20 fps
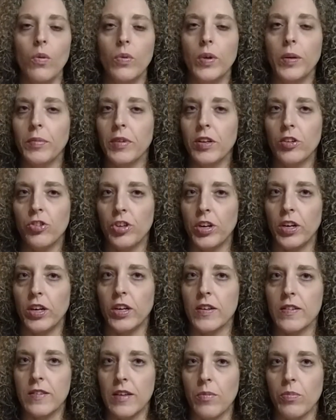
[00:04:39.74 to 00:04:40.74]
going to share an
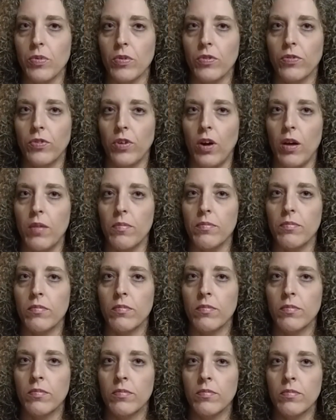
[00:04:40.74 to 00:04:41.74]
example from
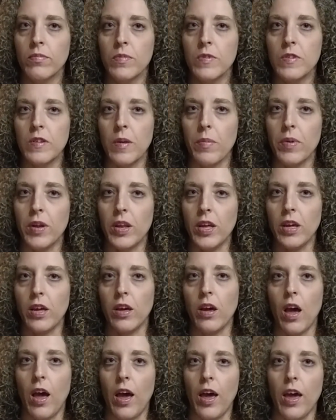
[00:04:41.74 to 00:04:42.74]

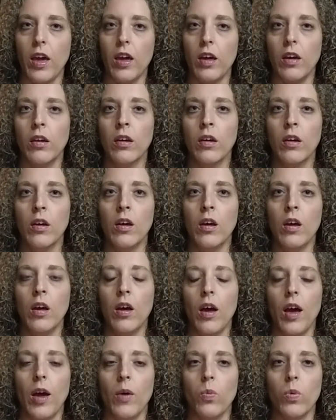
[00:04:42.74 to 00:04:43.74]
somebody I
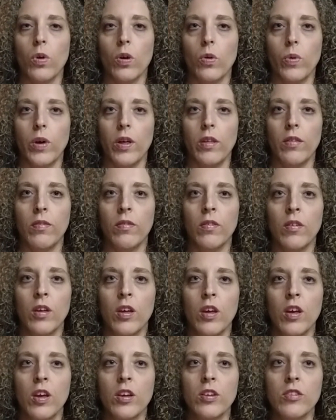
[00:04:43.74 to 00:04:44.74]
work with.
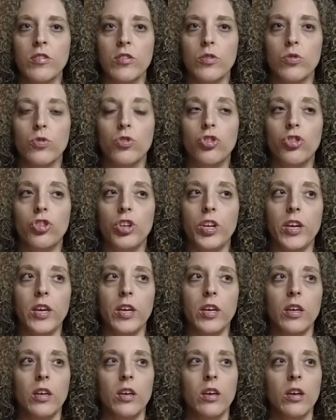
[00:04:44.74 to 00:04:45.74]
So
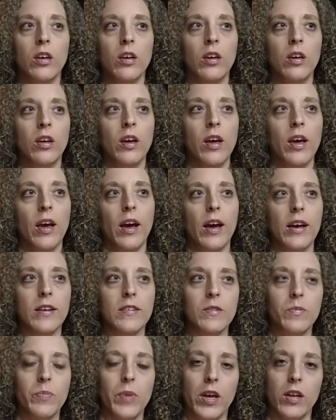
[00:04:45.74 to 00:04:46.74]
she
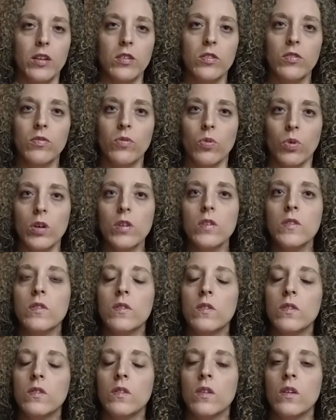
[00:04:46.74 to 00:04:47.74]
has been
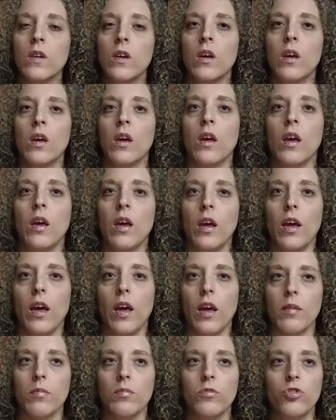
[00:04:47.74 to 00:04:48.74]
divorced.
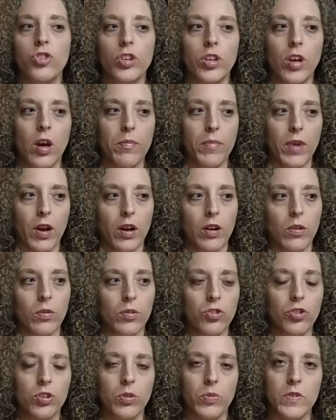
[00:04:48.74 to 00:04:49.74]
She got married
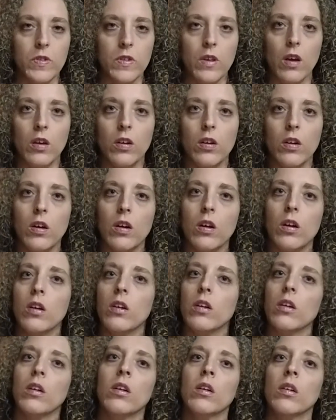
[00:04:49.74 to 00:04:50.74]
when she was
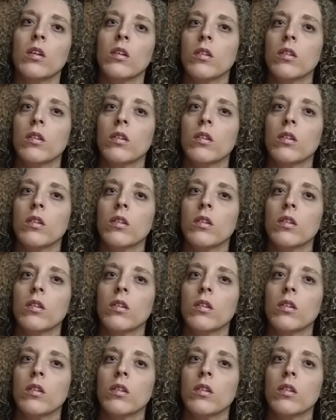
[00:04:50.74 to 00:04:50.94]
younger,